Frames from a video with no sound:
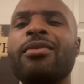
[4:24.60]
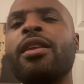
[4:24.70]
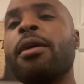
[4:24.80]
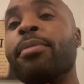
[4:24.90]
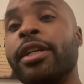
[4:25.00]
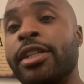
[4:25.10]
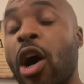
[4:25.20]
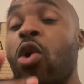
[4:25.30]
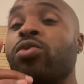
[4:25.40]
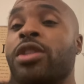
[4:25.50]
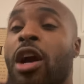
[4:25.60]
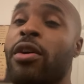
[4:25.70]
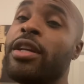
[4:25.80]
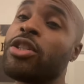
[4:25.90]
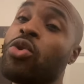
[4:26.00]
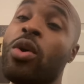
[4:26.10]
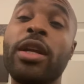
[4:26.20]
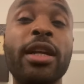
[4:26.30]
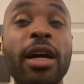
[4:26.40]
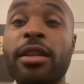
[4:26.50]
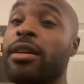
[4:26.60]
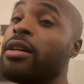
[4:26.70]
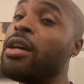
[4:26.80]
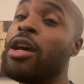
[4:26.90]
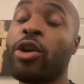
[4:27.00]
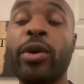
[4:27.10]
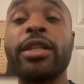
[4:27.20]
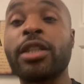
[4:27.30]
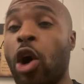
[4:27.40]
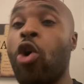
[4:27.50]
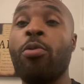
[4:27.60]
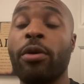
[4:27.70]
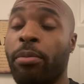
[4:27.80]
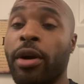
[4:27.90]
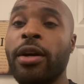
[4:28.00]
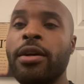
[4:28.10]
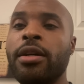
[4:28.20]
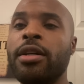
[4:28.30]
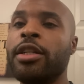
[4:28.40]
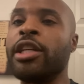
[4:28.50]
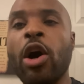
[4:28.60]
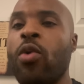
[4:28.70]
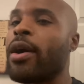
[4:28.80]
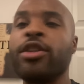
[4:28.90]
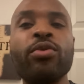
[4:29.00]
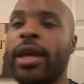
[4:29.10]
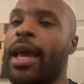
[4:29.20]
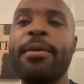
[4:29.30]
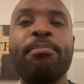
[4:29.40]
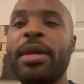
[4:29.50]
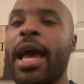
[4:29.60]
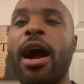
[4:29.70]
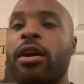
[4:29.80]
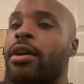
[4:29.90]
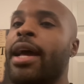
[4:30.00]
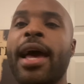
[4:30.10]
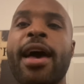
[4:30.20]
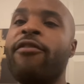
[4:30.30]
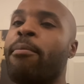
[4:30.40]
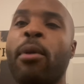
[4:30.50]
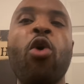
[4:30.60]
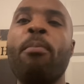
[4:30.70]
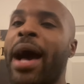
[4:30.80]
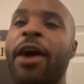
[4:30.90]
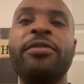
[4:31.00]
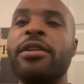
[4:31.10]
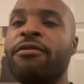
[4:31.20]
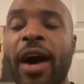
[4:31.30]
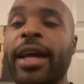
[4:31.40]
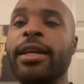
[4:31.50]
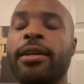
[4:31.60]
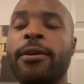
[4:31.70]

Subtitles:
But don't turn into another Chris Colbert, bruh. You can't be out here having more mouth than fight.